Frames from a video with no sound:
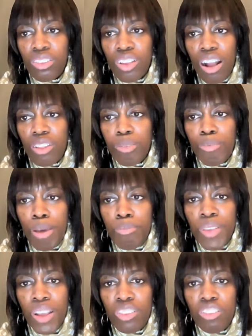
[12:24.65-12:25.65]
to dock the
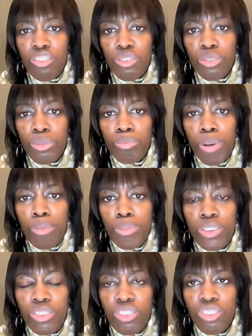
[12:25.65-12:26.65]
peptides to
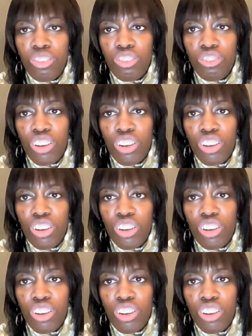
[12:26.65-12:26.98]
published